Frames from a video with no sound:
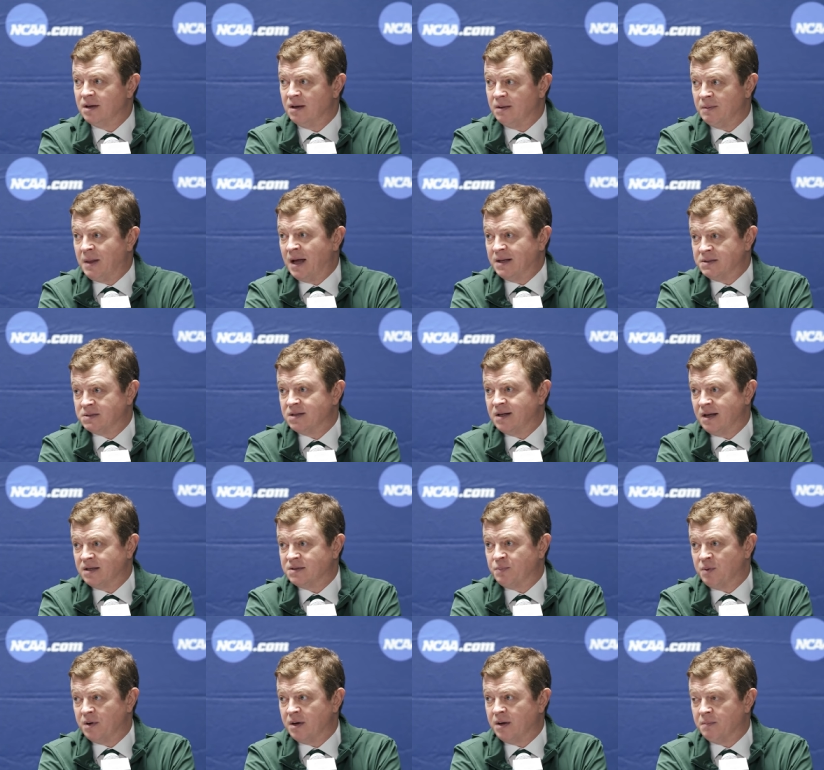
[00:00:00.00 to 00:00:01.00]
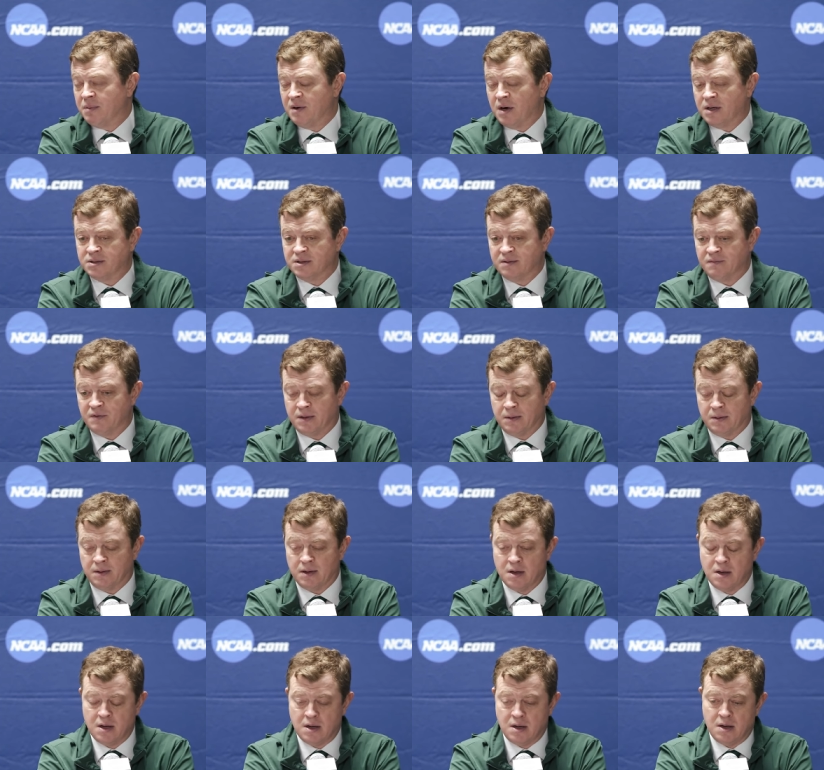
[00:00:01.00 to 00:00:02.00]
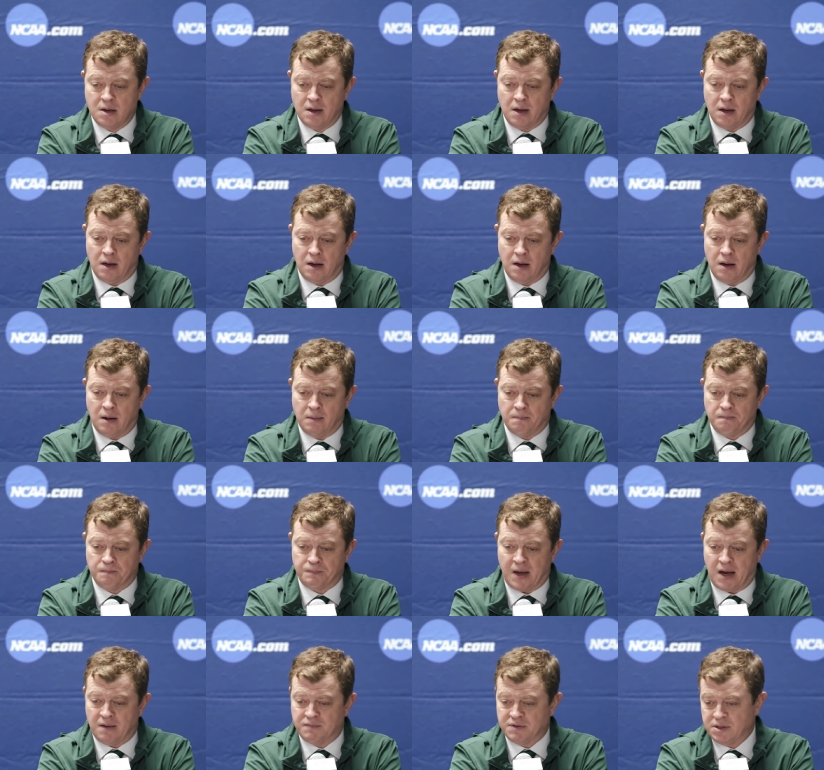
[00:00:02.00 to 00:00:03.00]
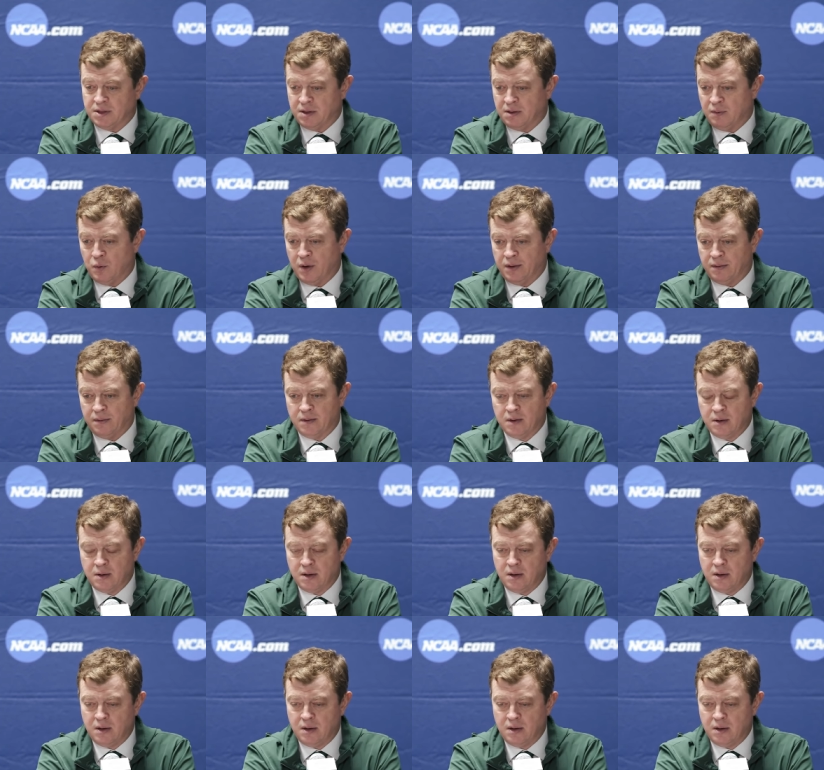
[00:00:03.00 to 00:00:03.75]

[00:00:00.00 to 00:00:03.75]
And that's pretty impressive. And obviously to win,